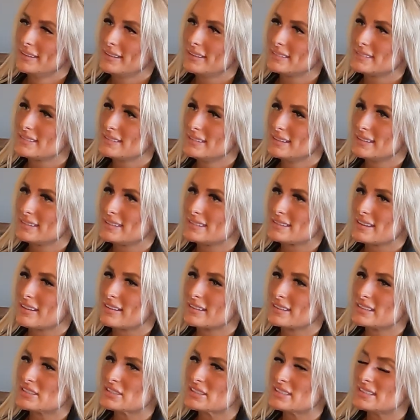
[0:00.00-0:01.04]
It's
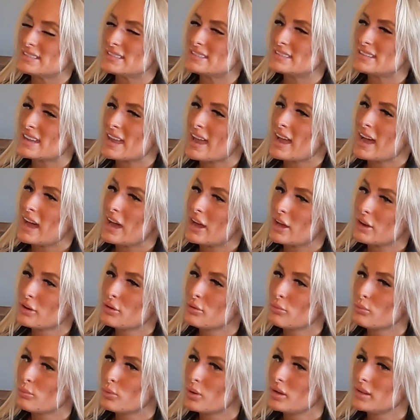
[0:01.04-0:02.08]
honestly sad
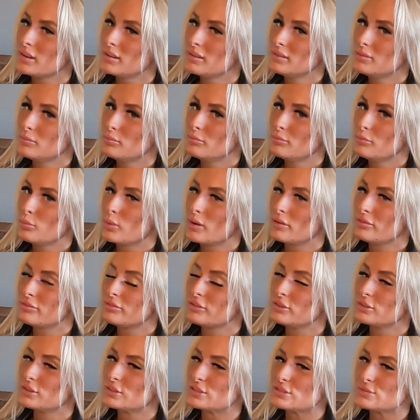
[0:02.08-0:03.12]
what
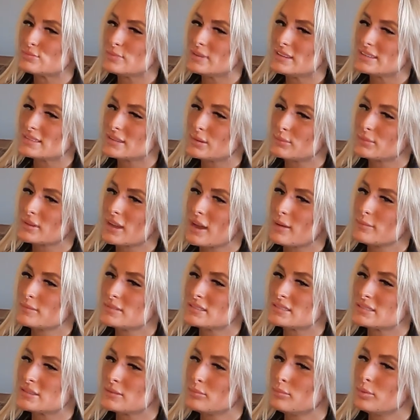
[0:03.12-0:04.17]
fuels me sometimes
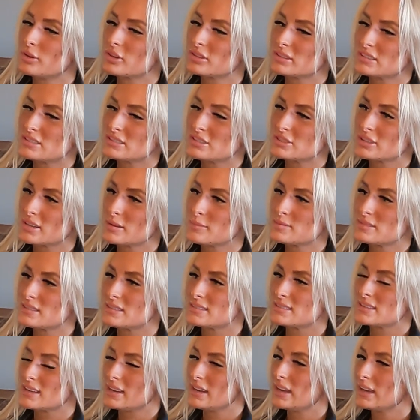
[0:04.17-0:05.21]
to book these trips is
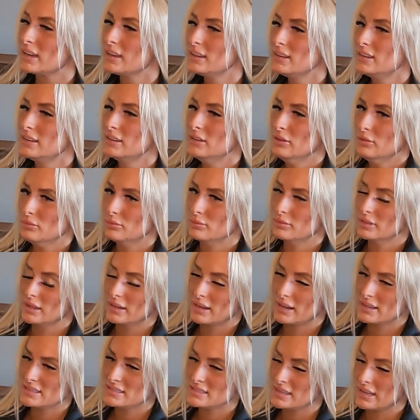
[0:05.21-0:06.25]
like
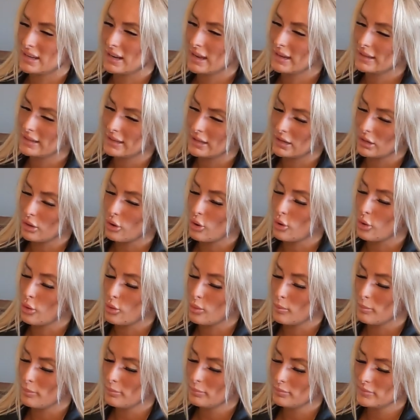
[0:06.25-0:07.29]
I said, I get
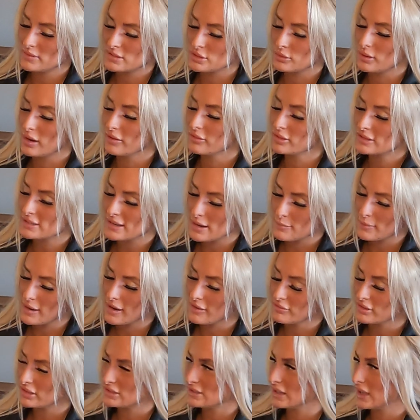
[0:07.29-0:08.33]
home. So every time I have
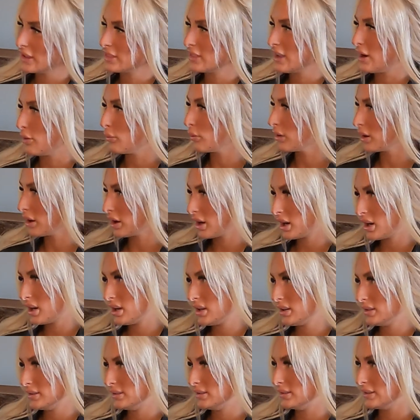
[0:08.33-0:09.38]
a death at work,
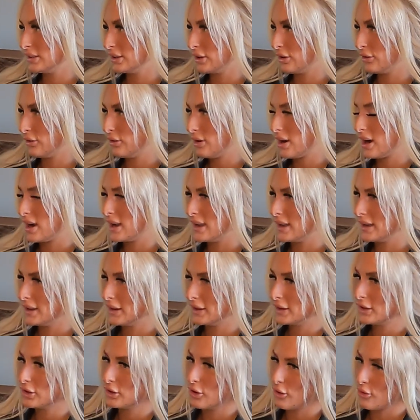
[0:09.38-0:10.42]
you know, I
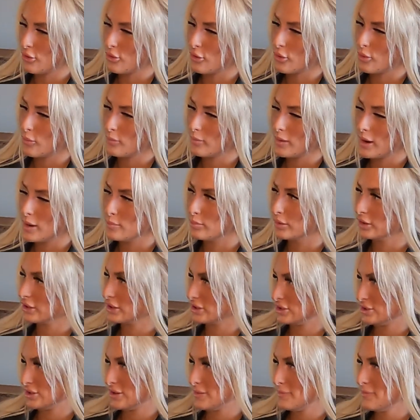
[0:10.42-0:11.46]
go home, I book a
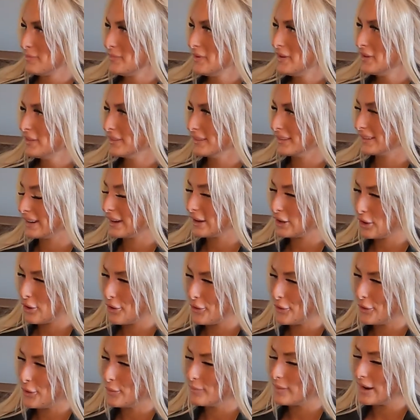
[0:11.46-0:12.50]
trip. Like I go
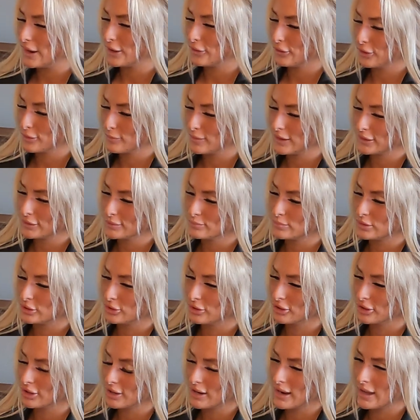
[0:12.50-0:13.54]
home, I go to my
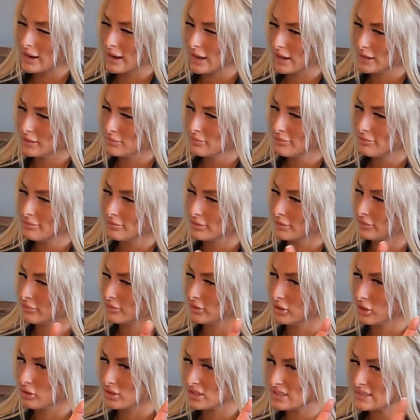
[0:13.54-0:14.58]
computer, and I
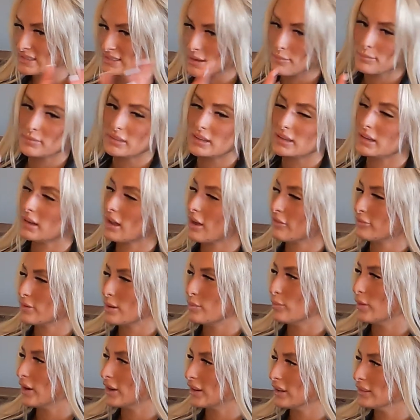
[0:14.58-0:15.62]
fulfill something off my
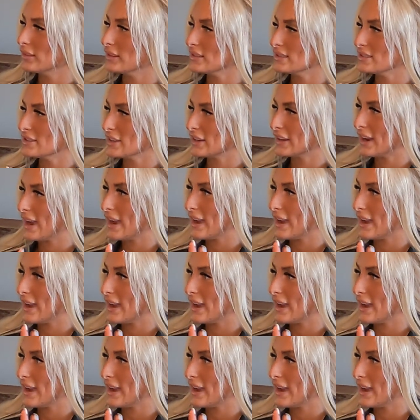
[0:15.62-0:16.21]
bucket list. Like